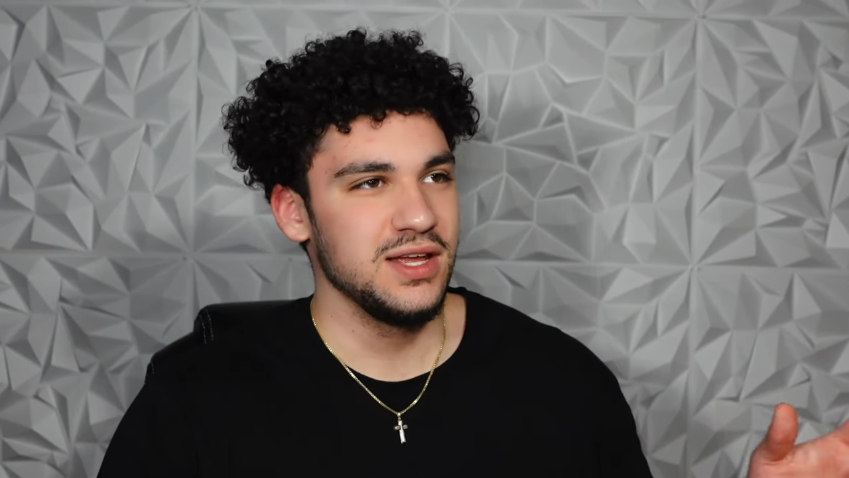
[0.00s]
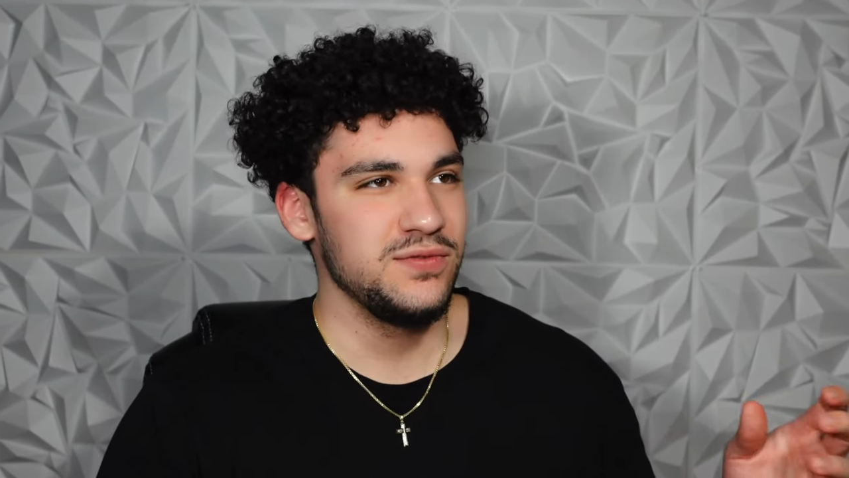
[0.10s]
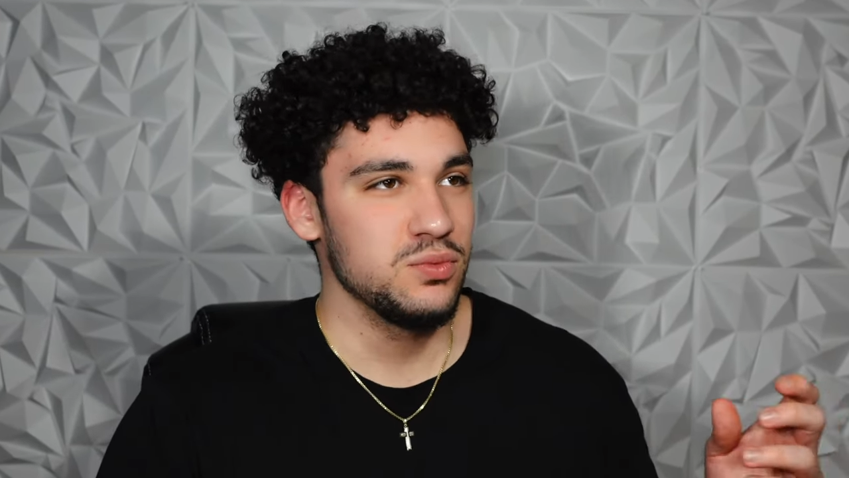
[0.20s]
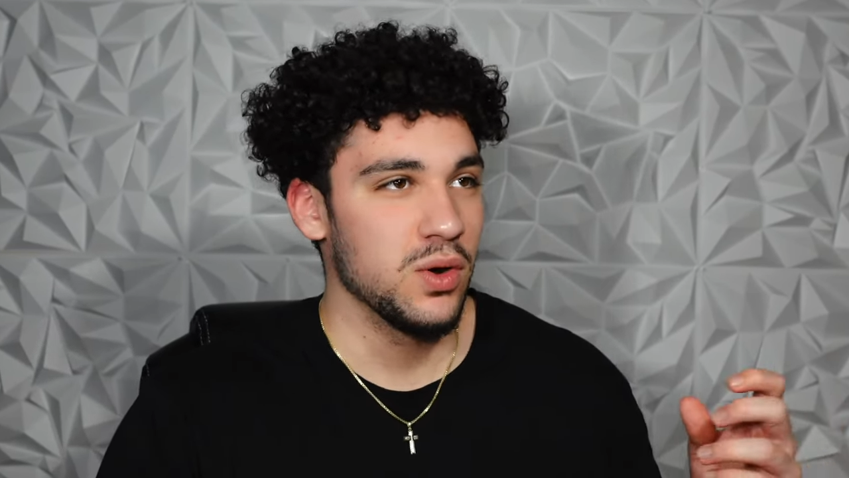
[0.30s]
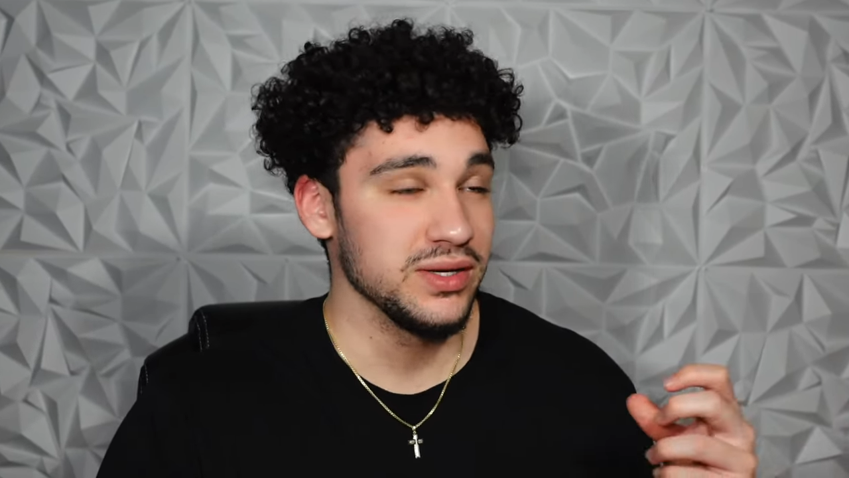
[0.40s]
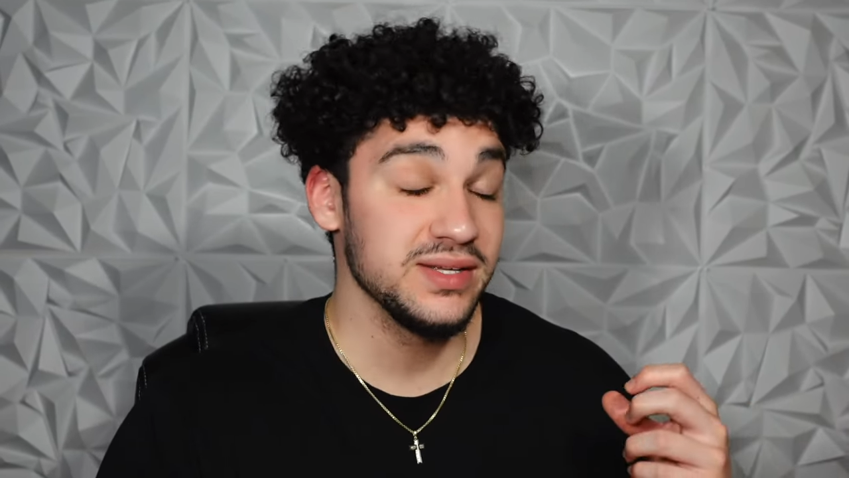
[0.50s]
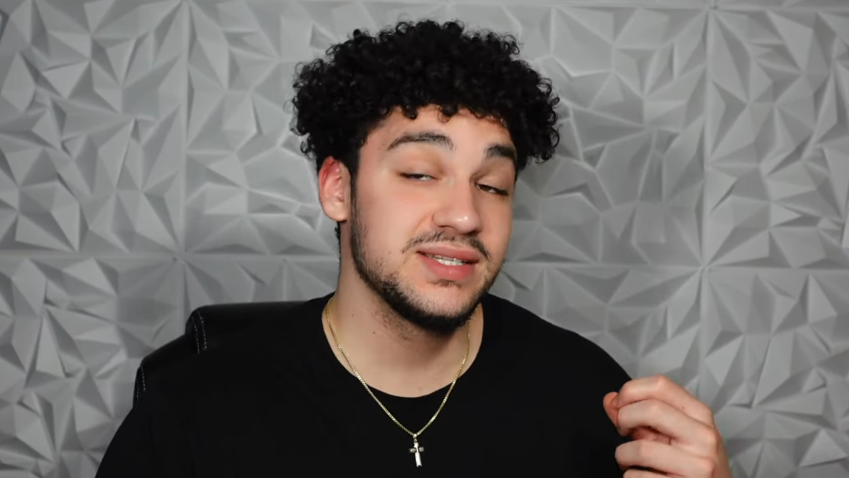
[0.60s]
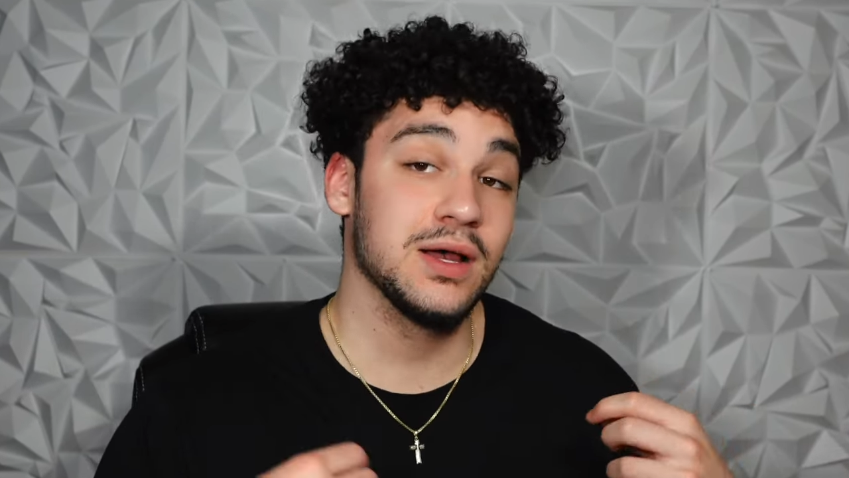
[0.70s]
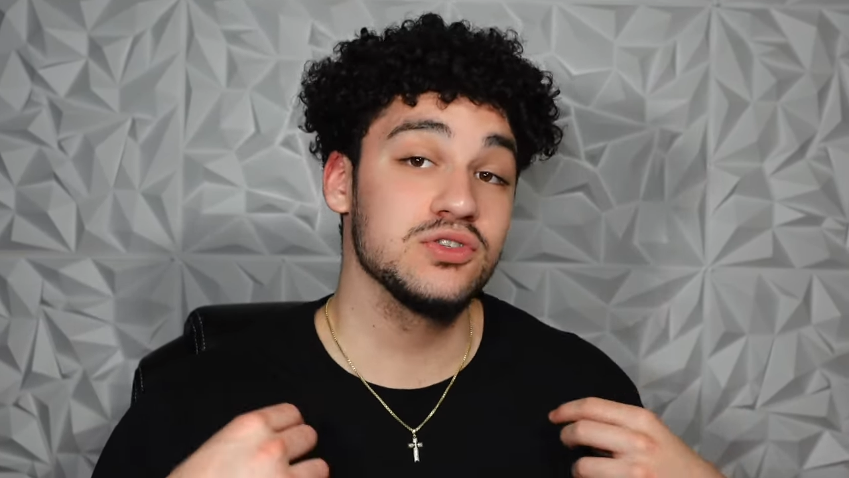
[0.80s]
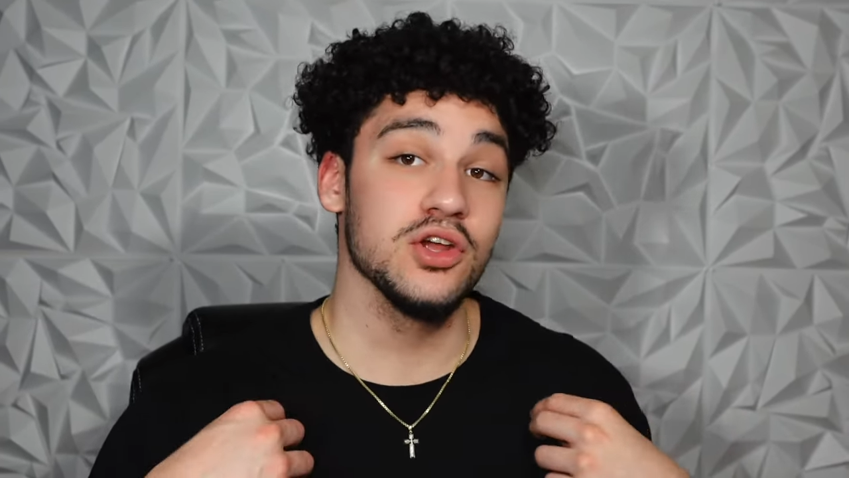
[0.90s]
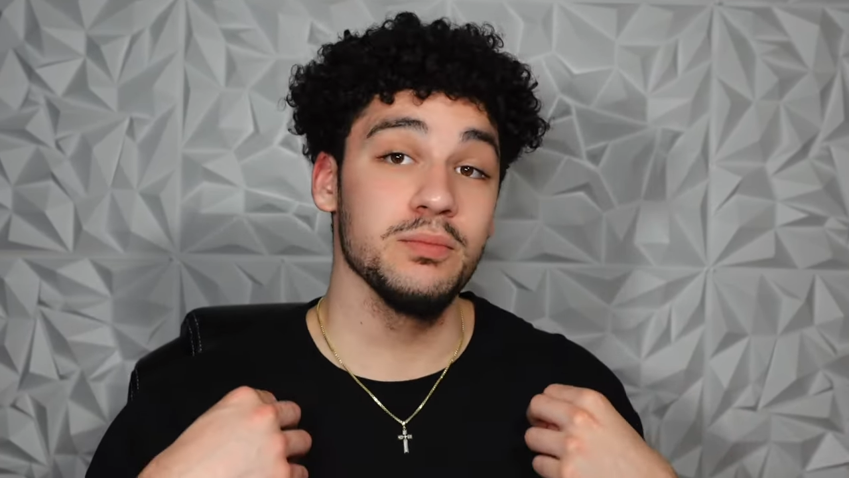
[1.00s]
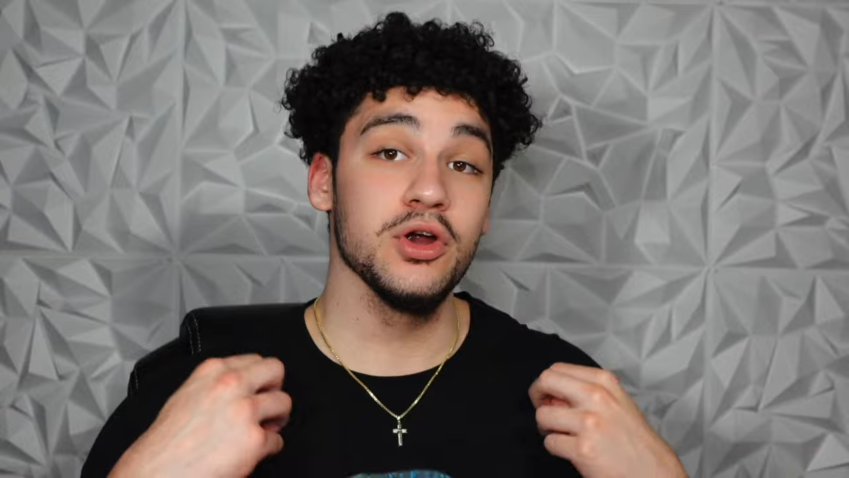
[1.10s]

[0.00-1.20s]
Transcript: if you want discounts on